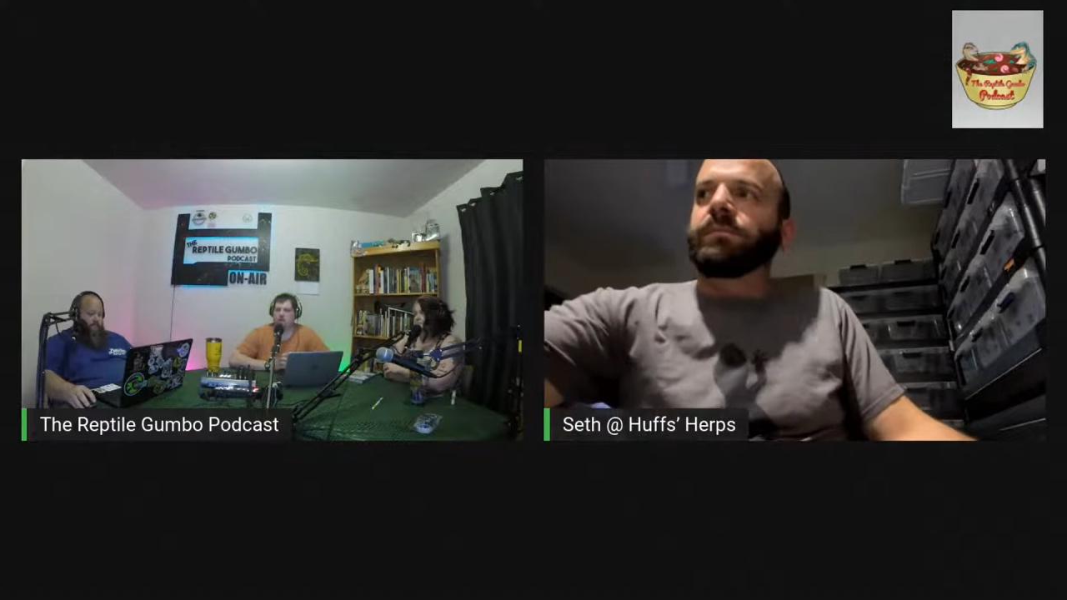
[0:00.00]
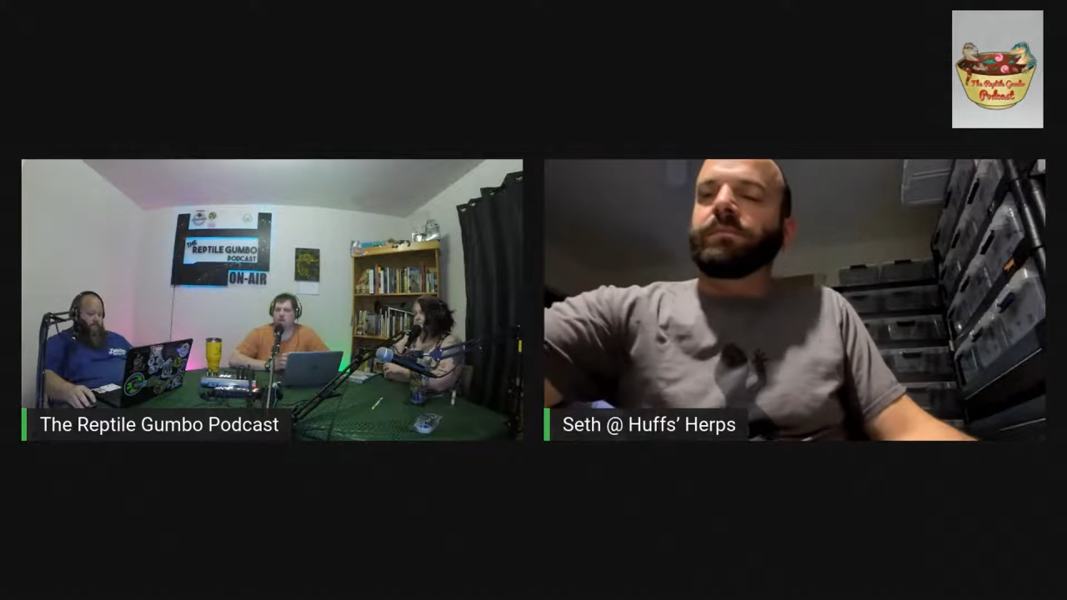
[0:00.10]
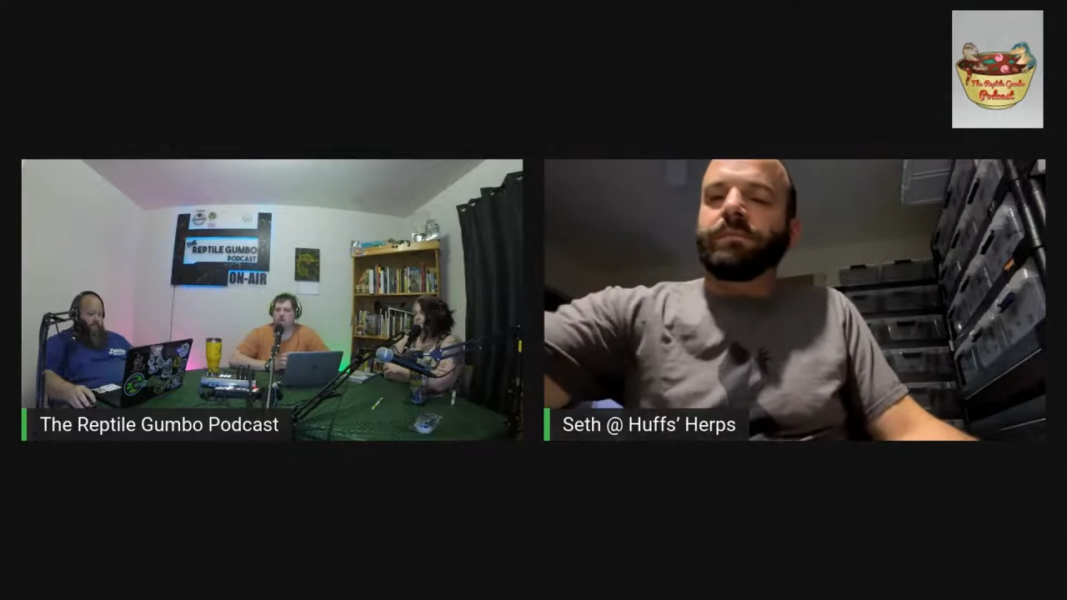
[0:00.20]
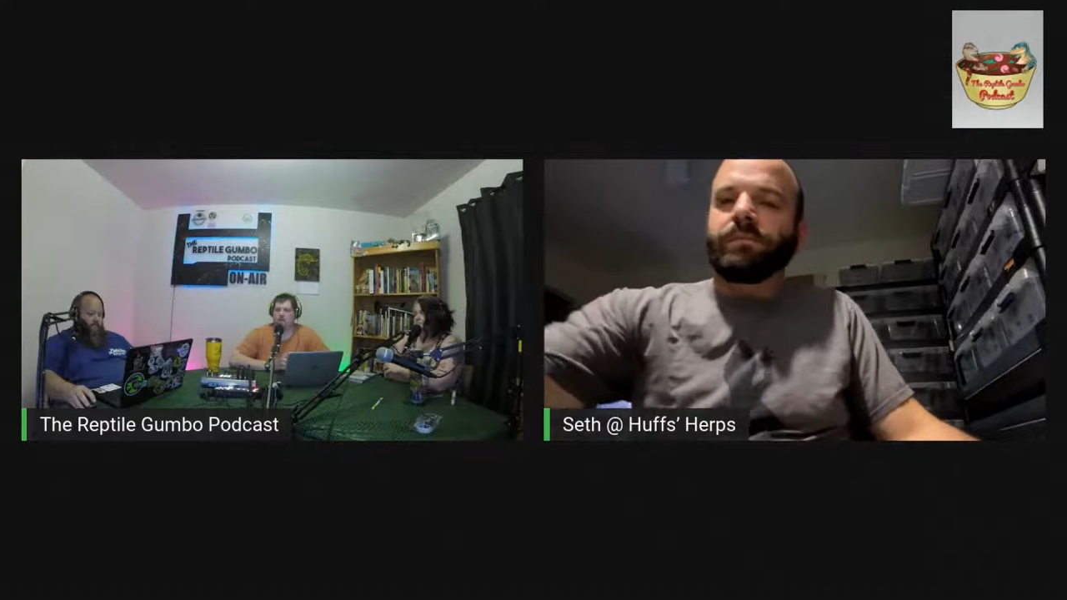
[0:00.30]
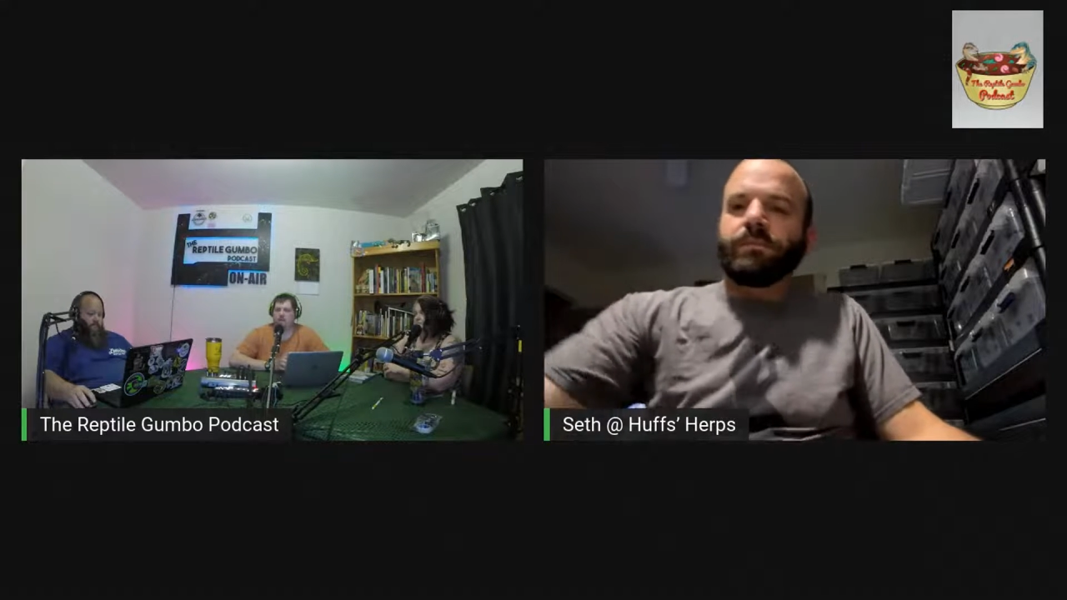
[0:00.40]

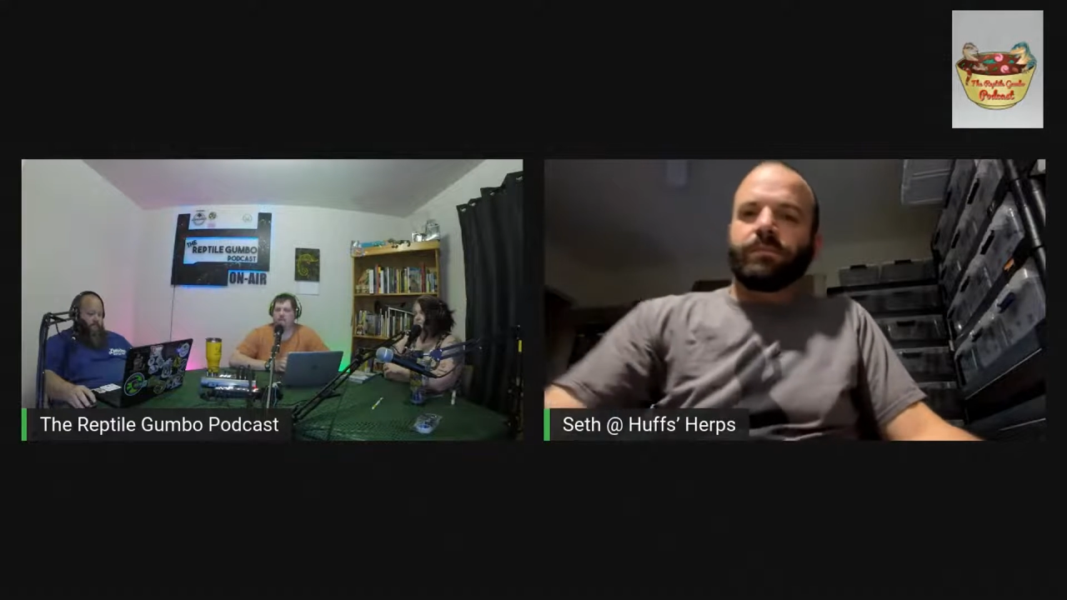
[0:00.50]
feeding.